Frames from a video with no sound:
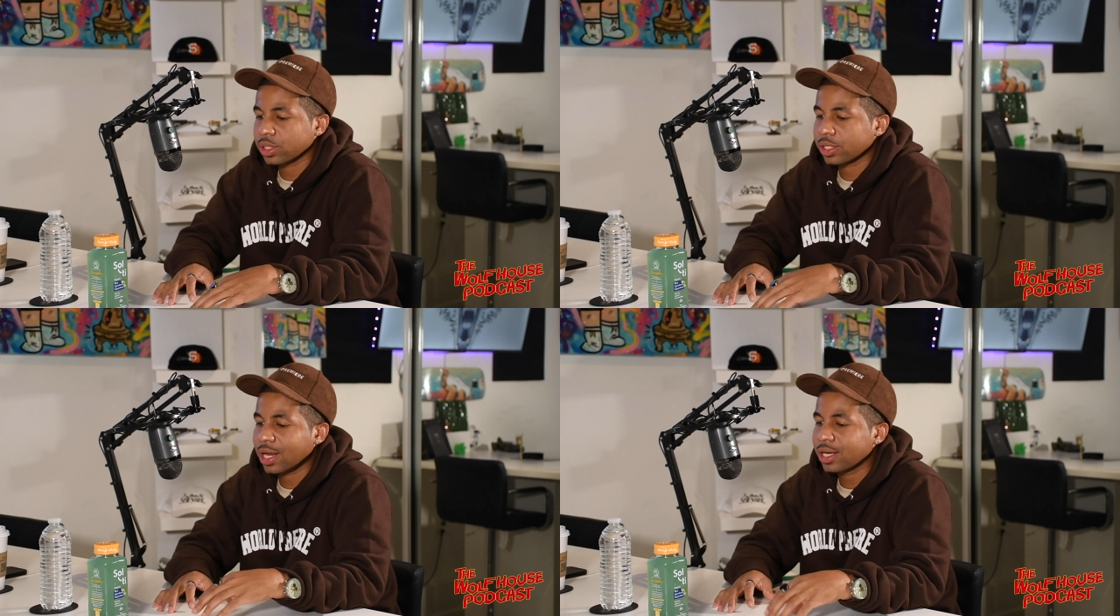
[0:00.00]

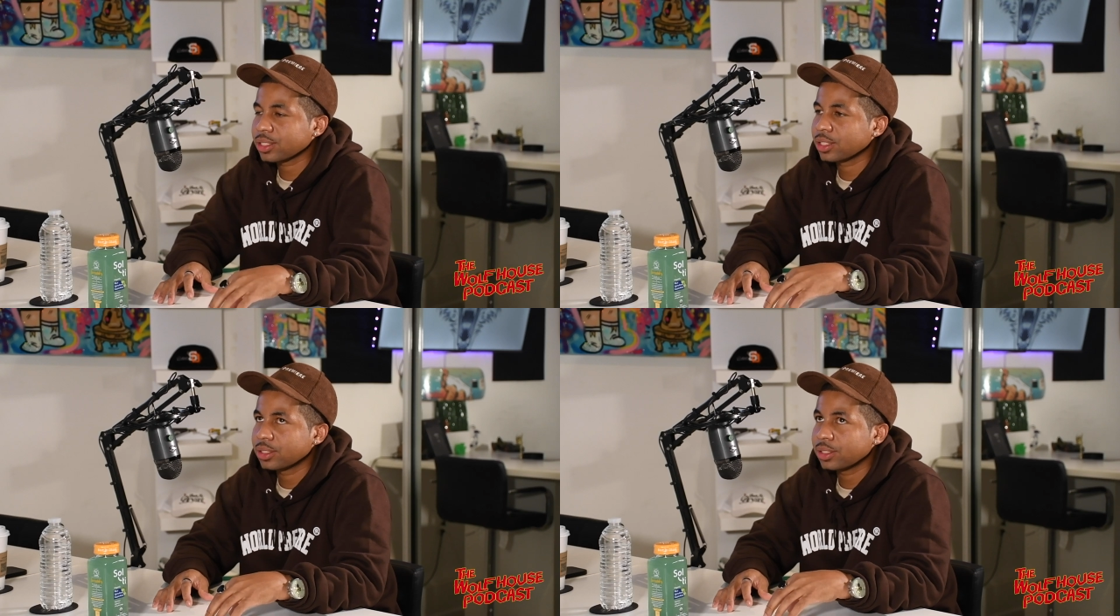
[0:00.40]
like kind
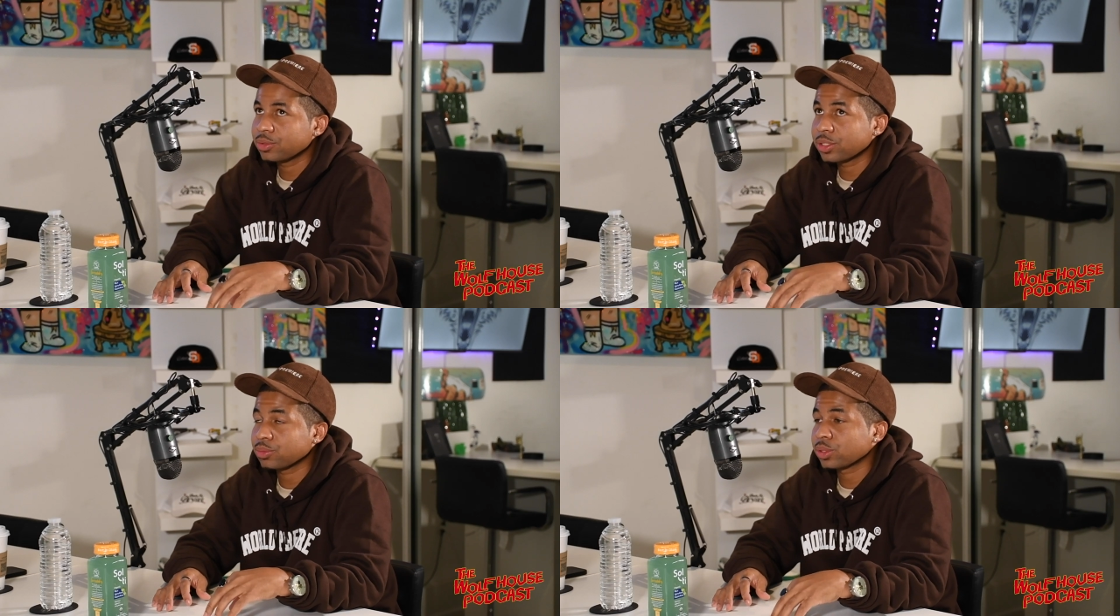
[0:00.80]
of,
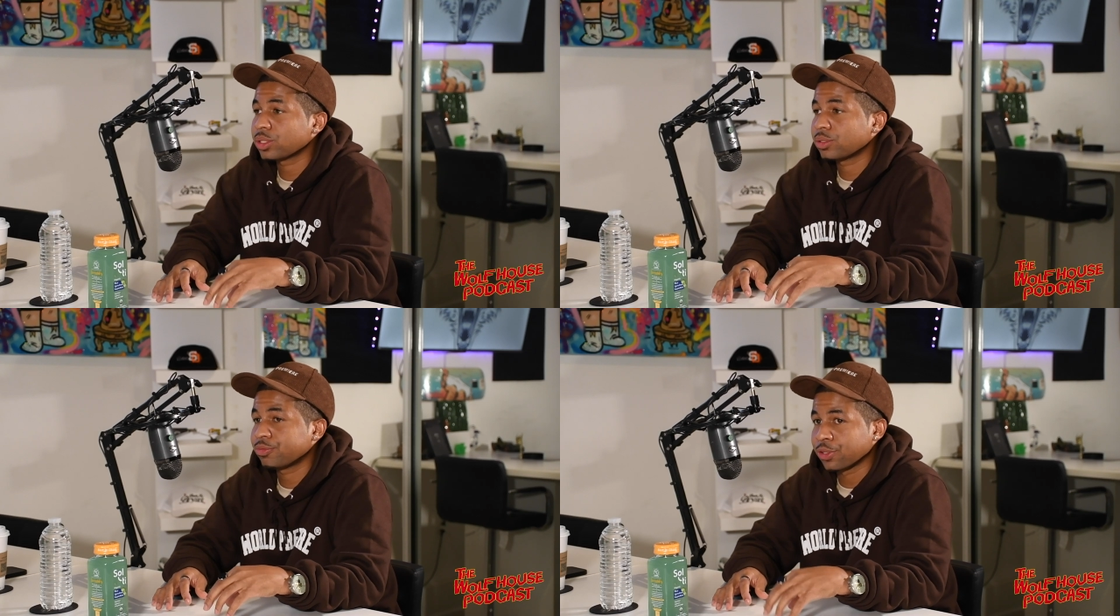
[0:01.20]
it
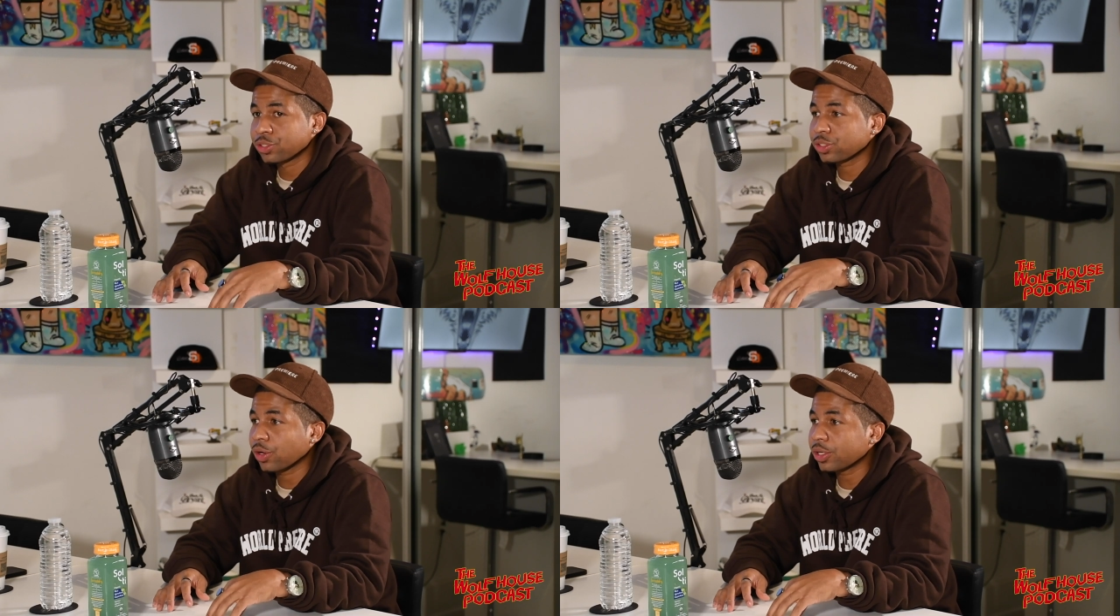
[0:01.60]
wasn't
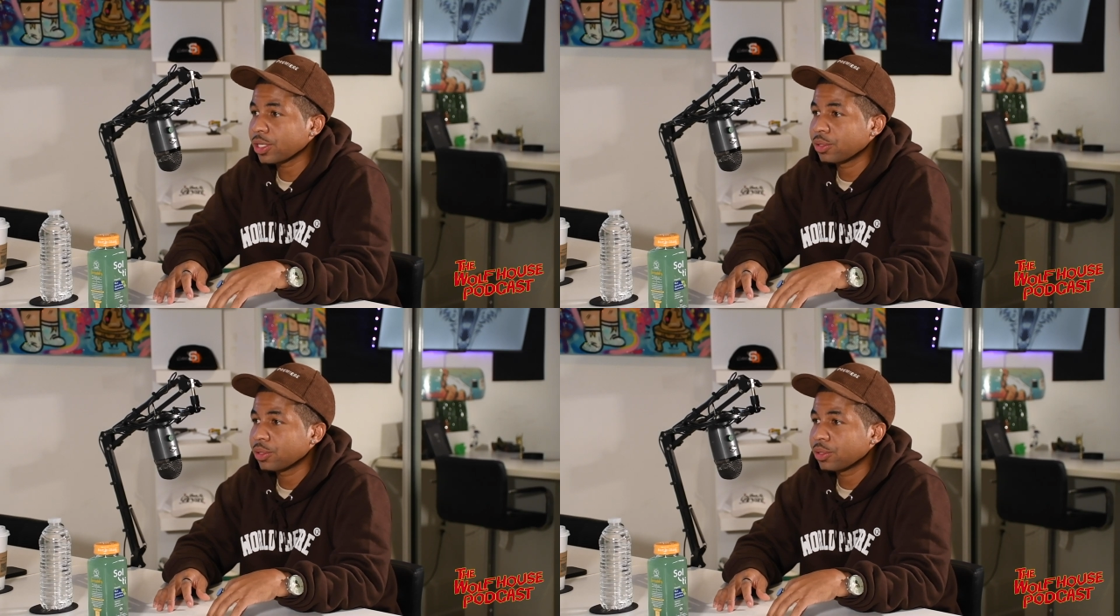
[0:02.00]
first starting.